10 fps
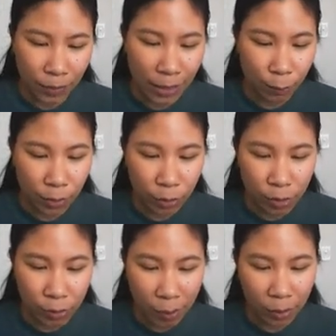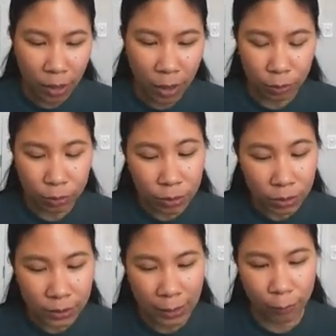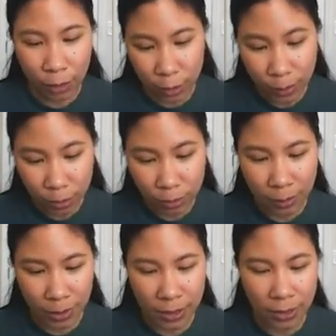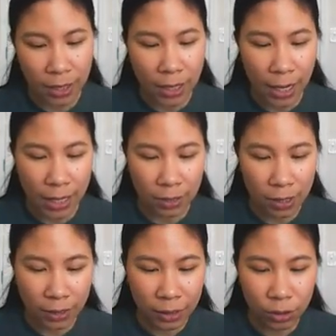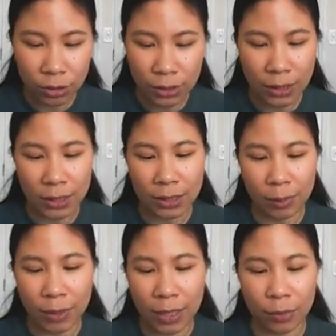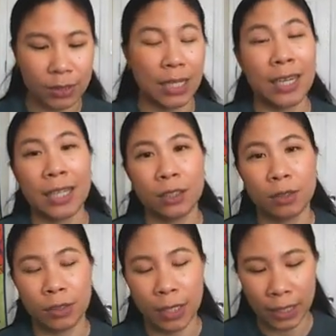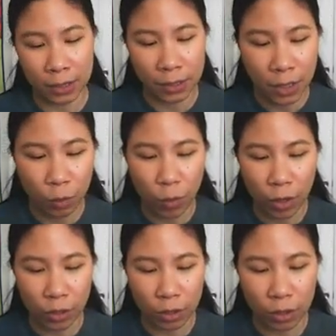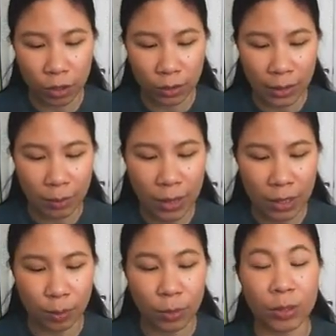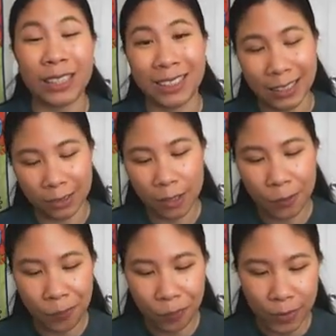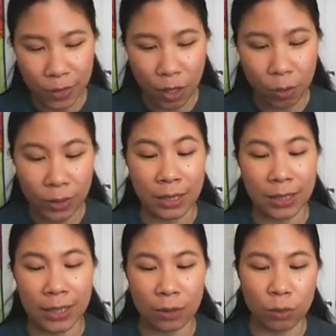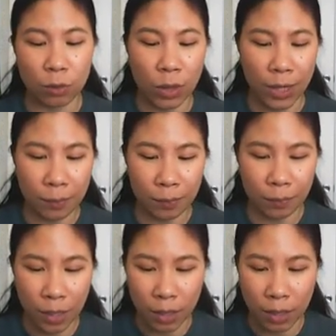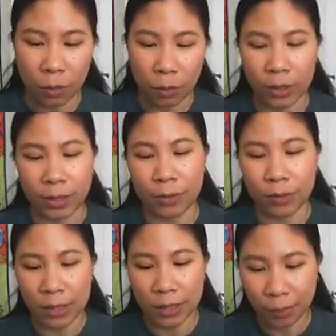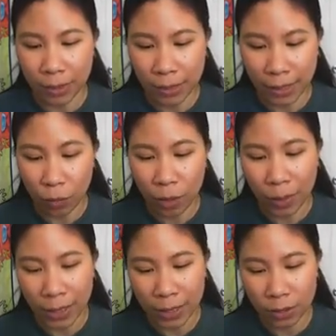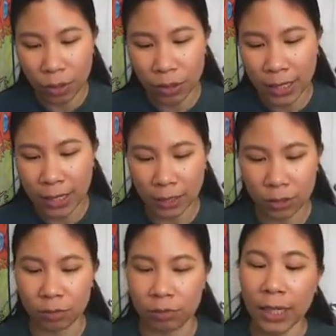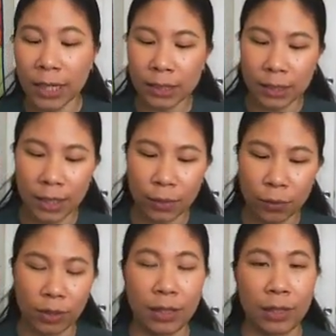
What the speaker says: if we remember our rules then for our special limits, as long as you see something with sine x over x where your limit is approaching 0, it's always going to equal 1. Or if you see something like 1 minus cosine x over x, where the